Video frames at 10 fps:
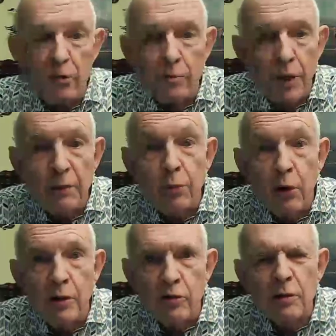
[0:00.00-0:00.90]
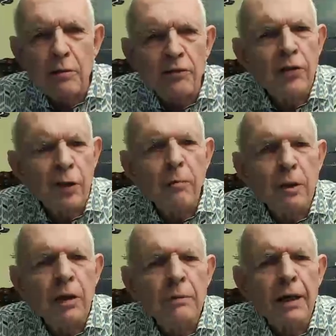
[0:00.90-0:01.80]
breakpoints for some time
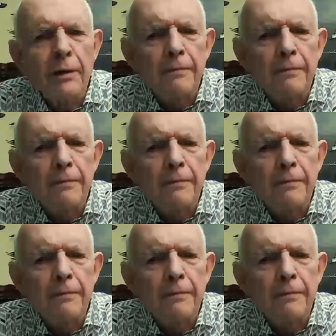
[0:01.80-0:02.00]
now,